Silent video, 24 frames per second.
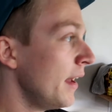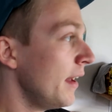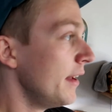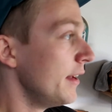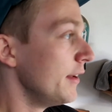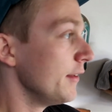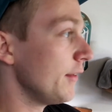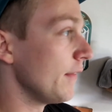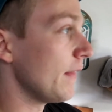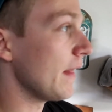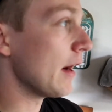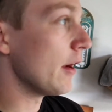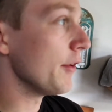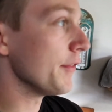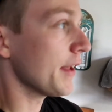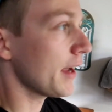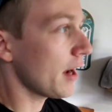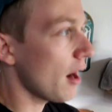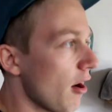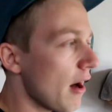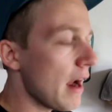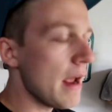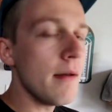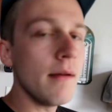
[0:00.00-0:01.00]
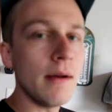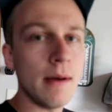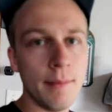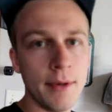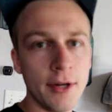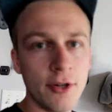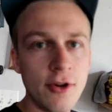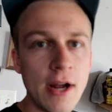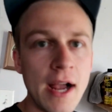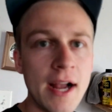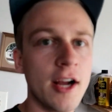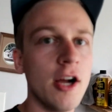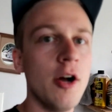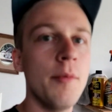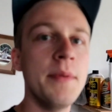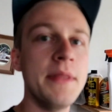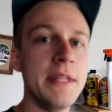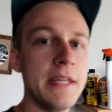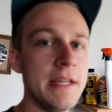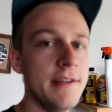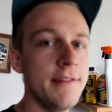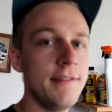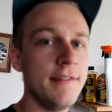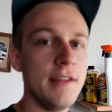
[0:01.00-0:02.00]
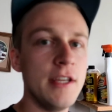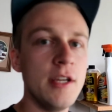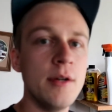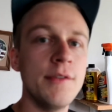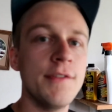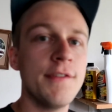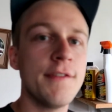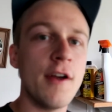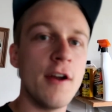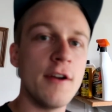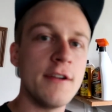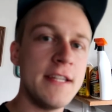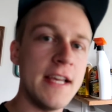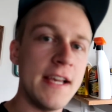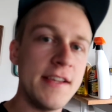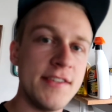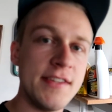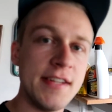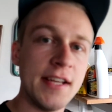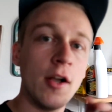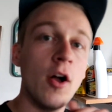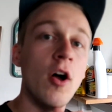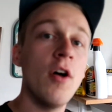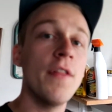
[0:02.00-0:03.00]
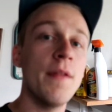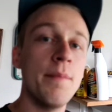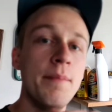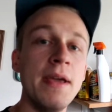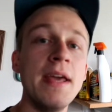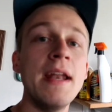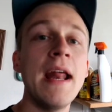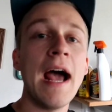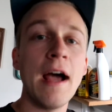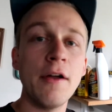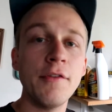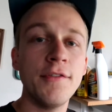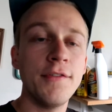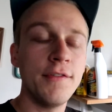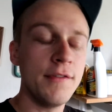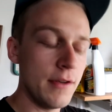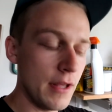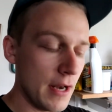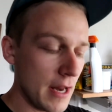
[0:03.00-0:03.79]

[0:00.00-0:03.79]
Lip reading: So then I was like, all right, I'm gonna crack open the ECU and start testing all the pinouts, you